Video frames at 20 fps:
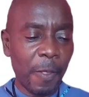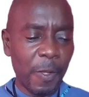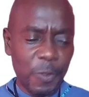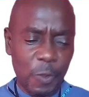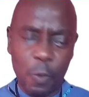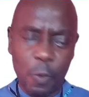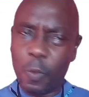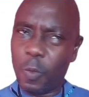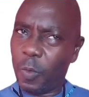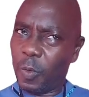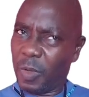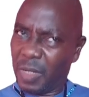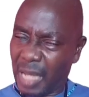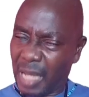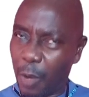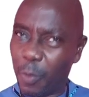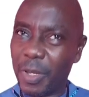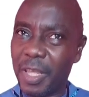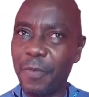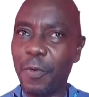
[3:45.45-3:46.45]
So
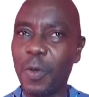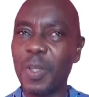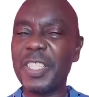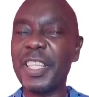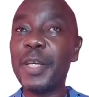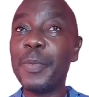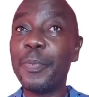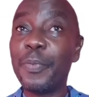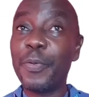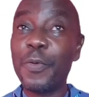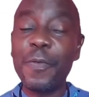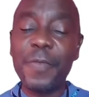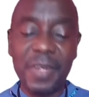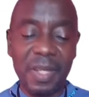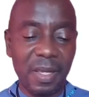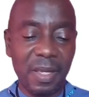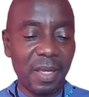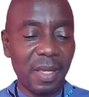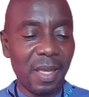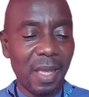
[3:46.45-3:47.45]
that will give us improved
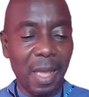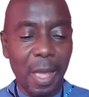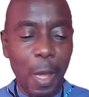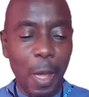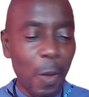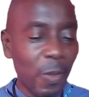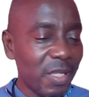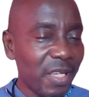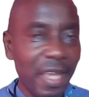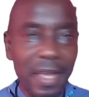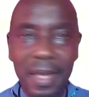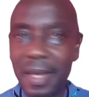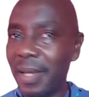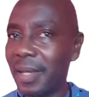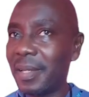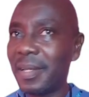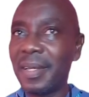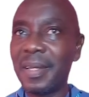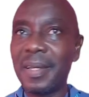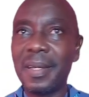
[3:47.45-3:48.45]

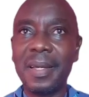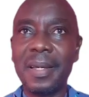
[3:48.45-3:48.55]
healthcare